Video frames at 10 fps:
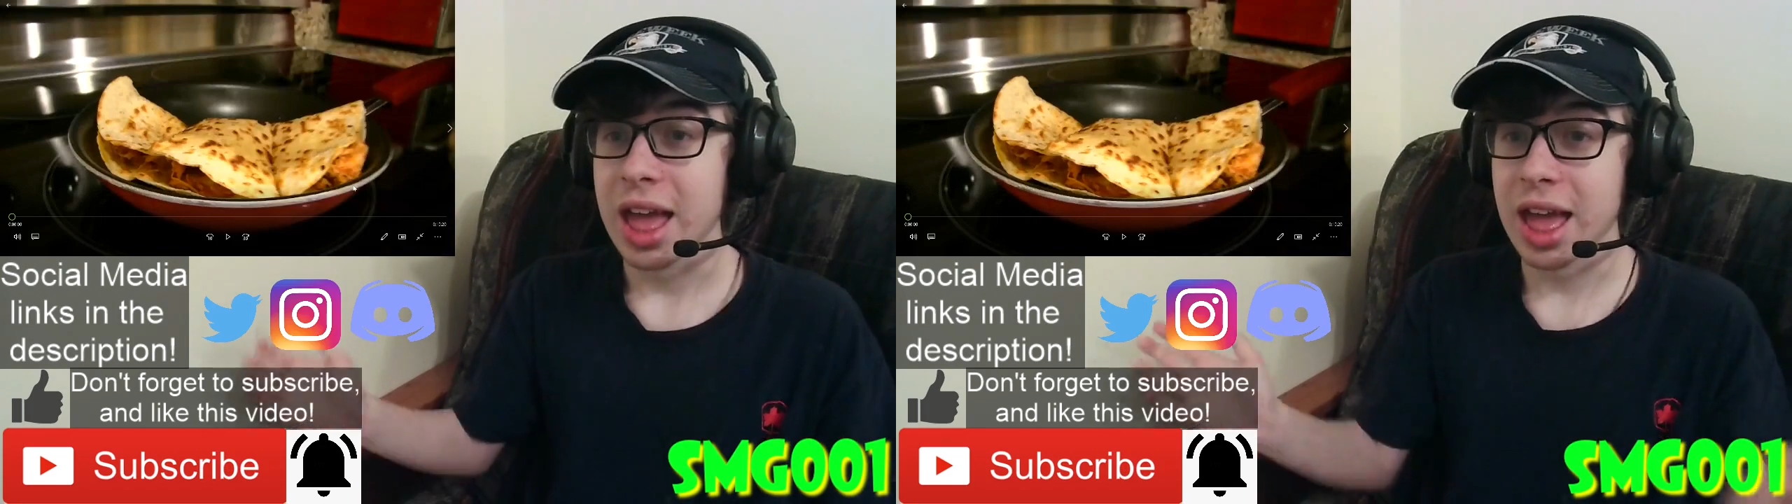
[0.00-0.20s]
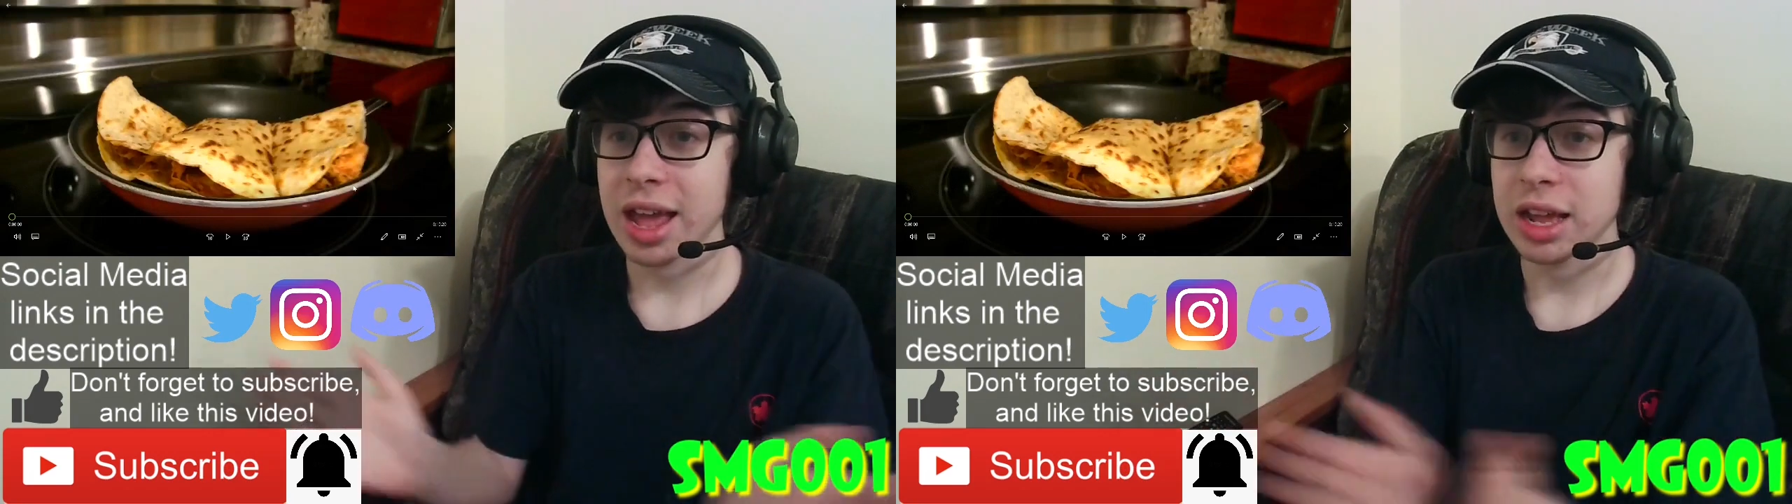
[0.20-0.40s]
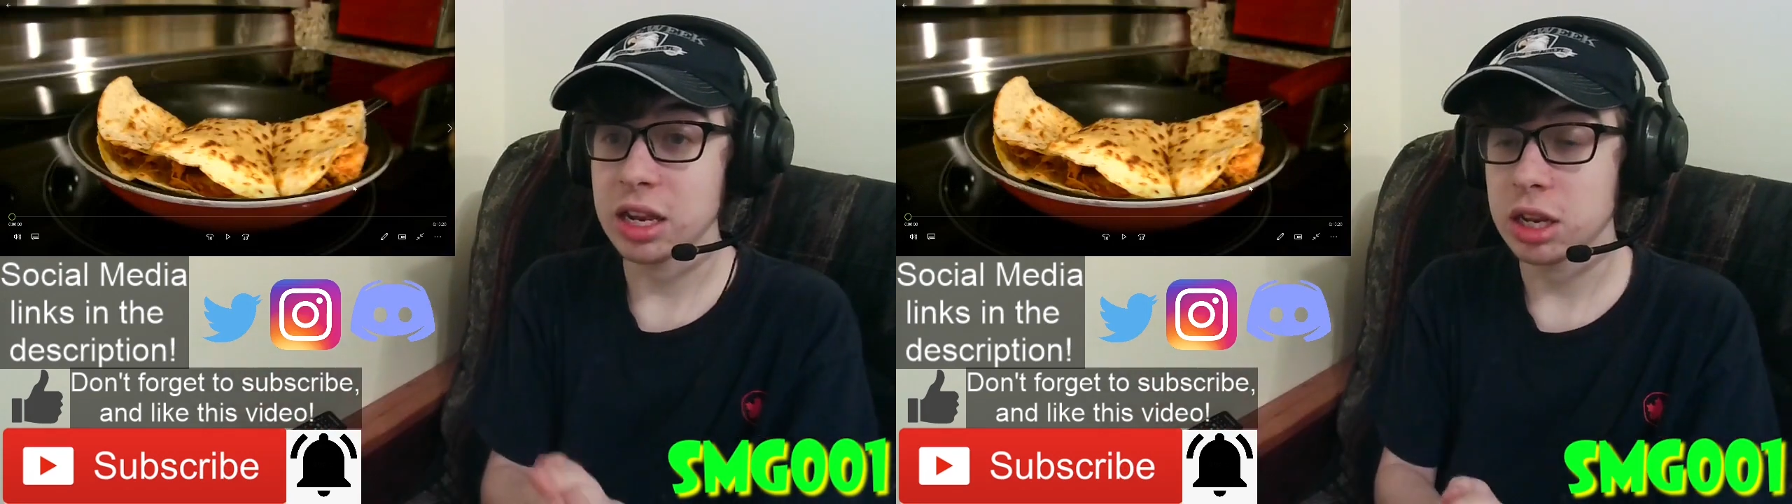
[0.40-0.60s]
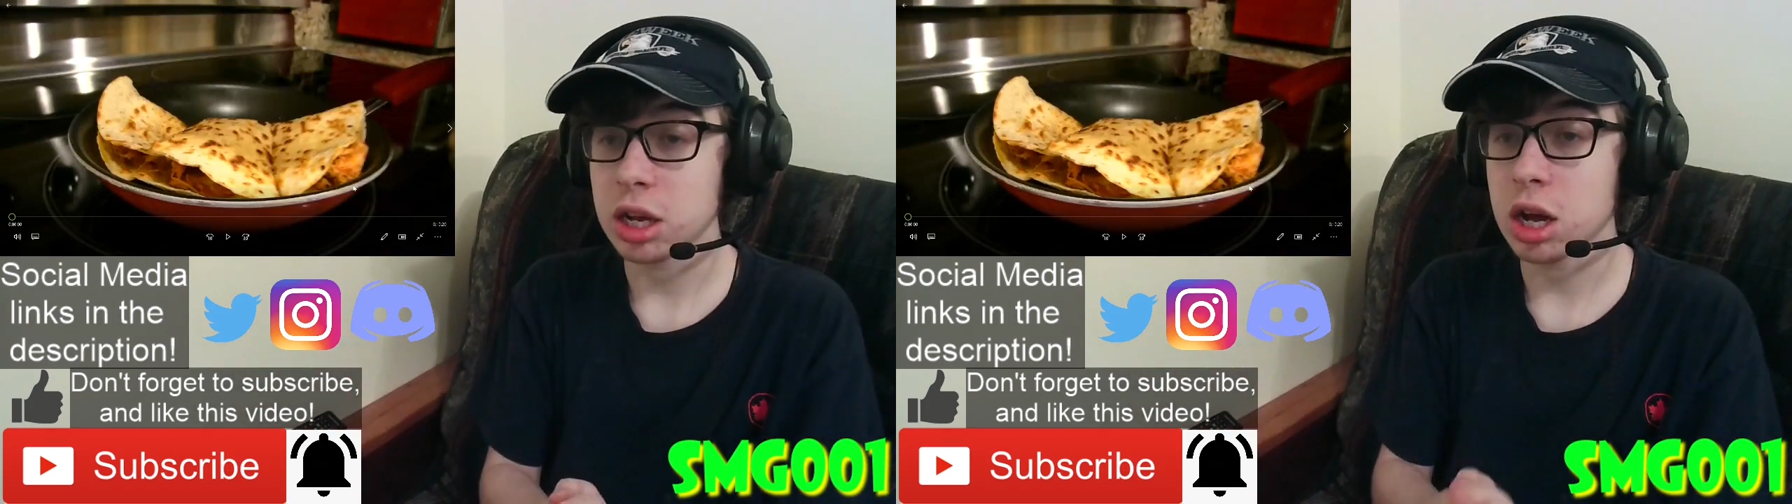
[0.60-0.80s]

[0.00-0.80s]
and